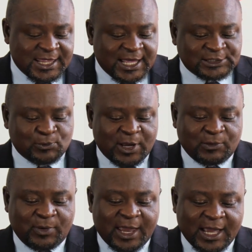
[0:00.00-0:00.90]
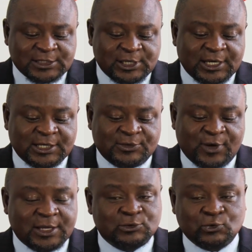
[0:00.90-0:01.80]
That's what we are actually
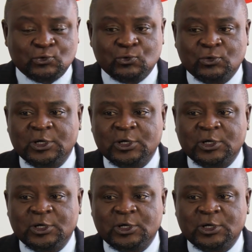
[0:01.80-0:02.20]
trying to do.